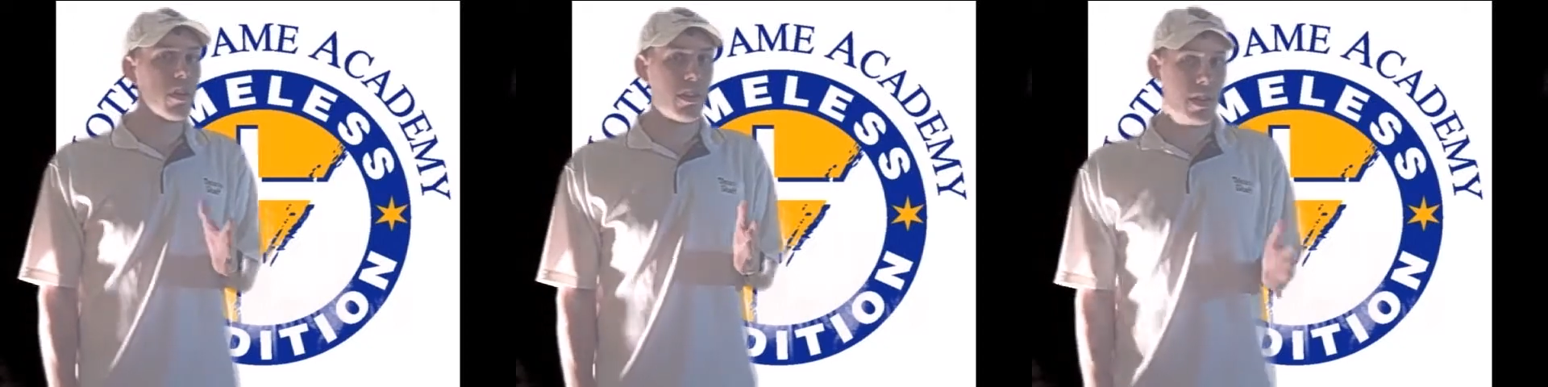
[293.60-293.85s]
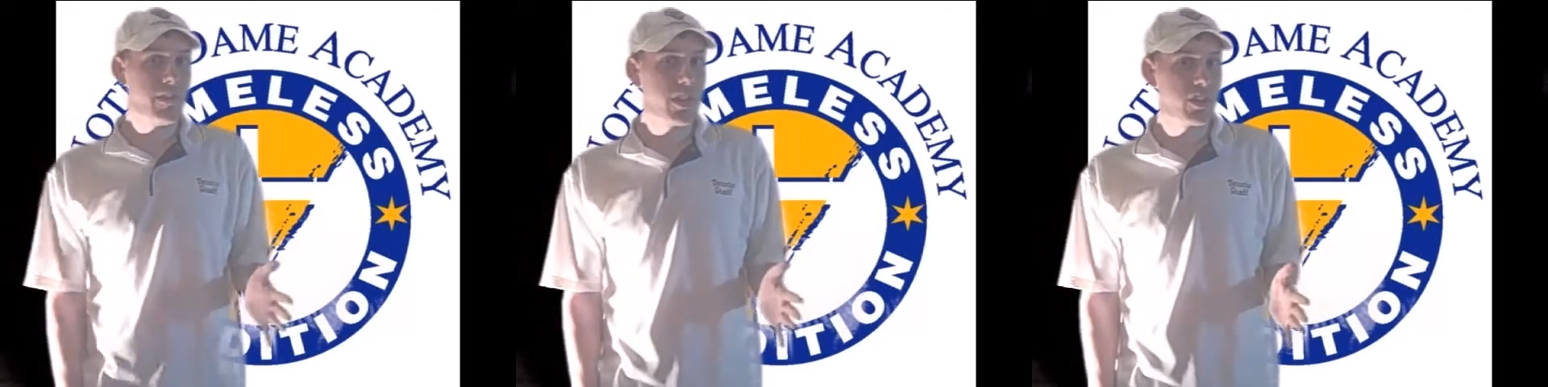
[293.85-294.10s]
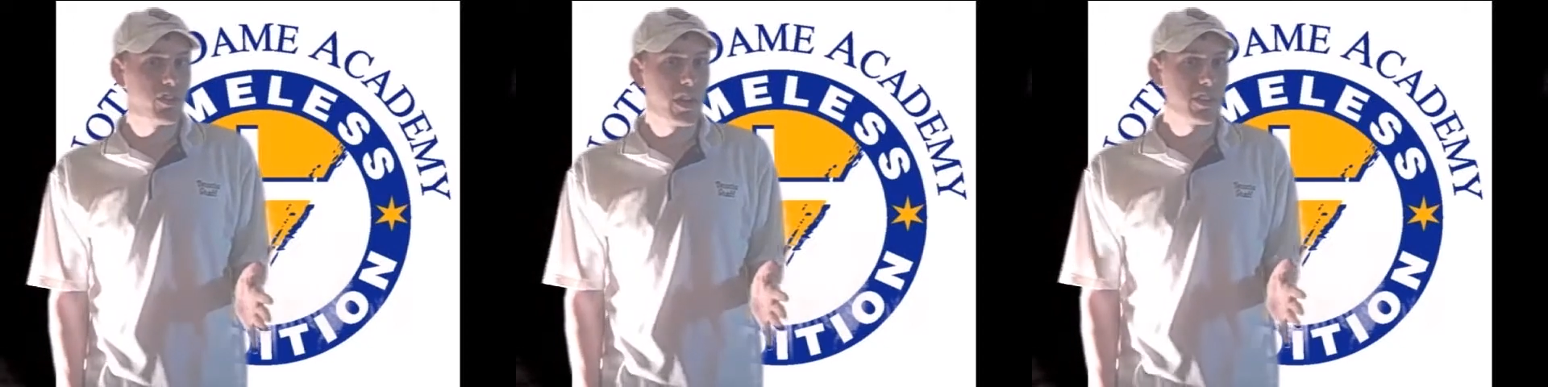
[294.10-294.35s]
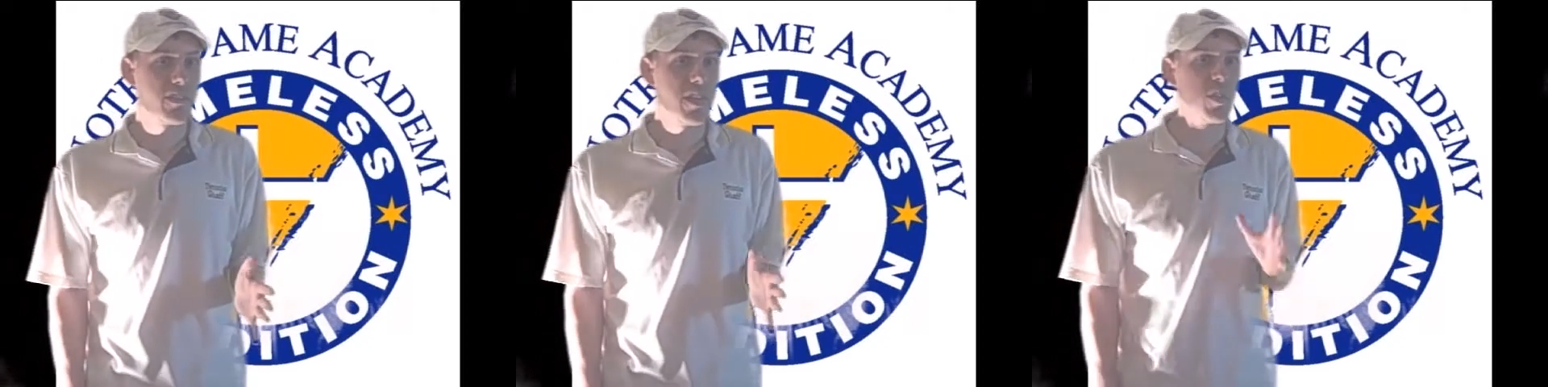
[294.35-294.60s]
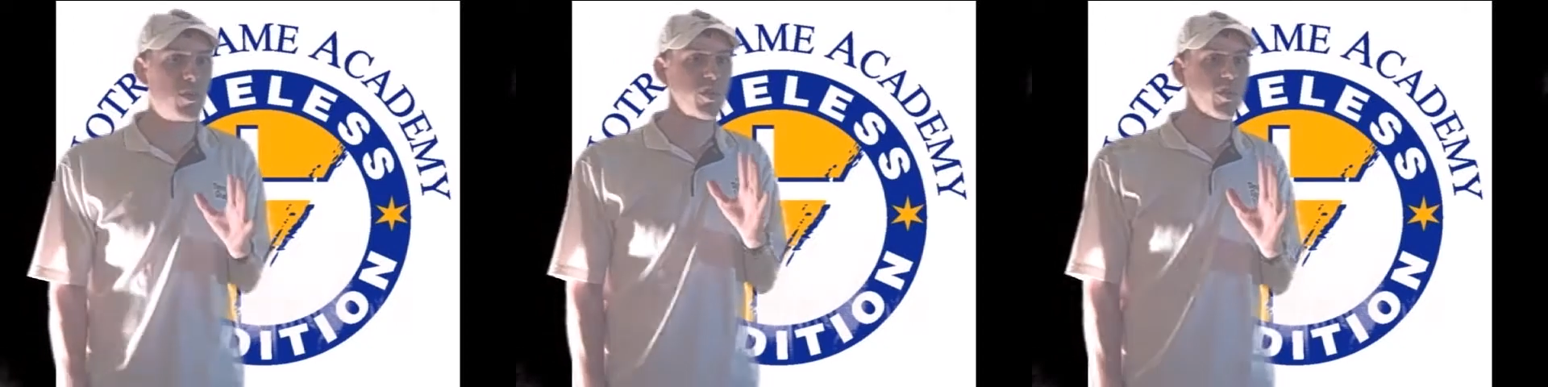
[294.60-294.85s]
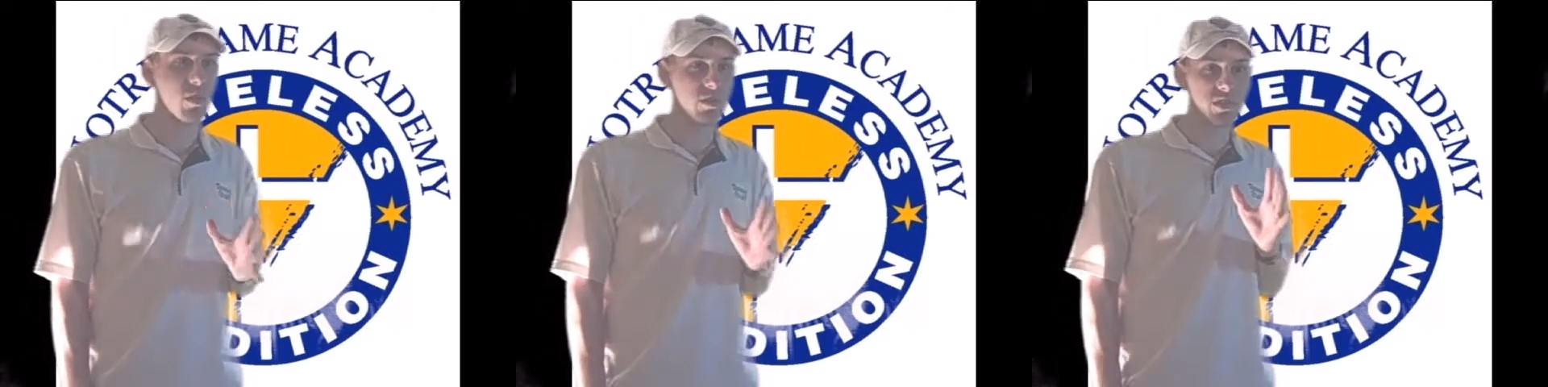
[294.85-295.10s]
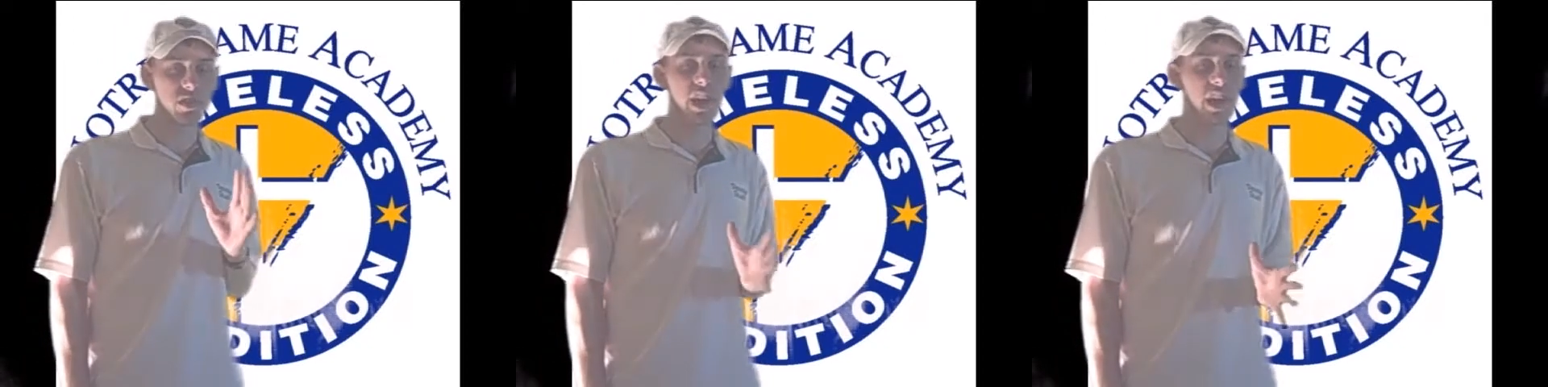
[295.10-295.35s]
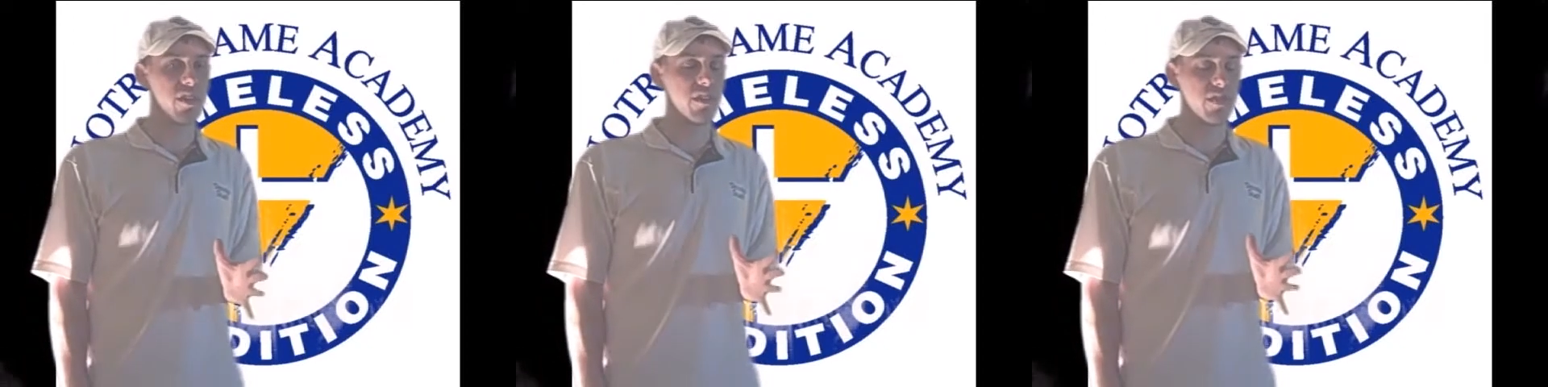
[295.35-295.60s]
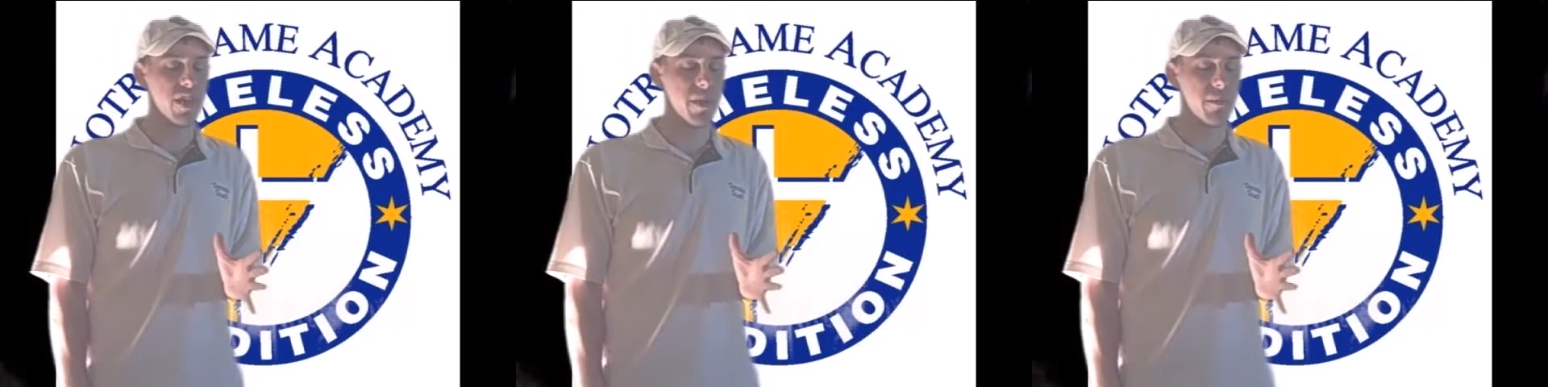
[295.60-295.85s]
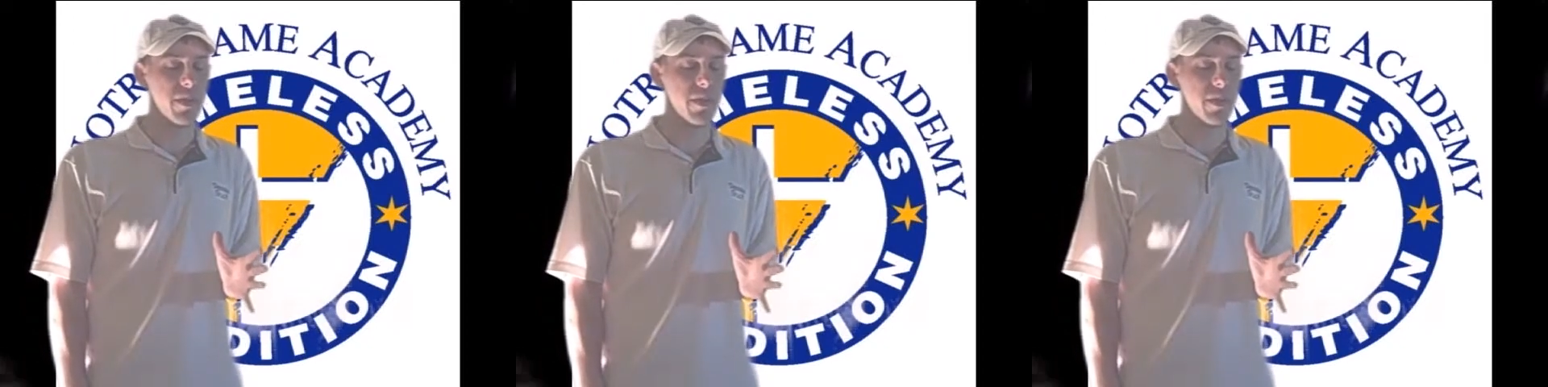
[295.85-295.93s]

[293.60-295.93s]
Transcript: living in Transylvania were so scared of him